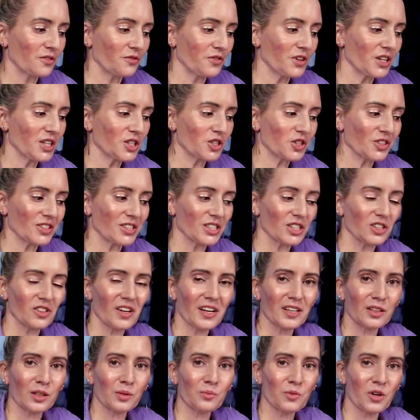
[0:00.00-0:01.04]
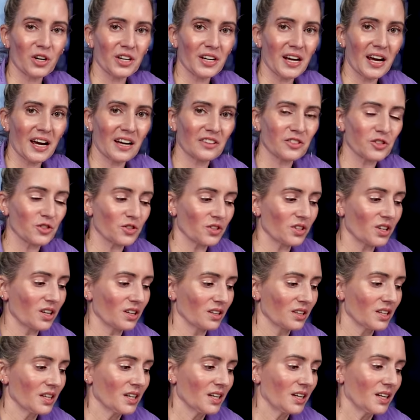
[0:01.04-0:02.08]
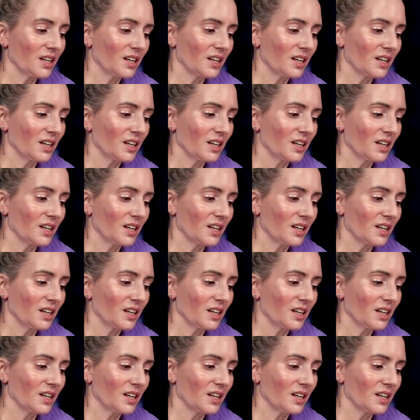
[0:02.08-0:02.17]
The finish is slightly more natural.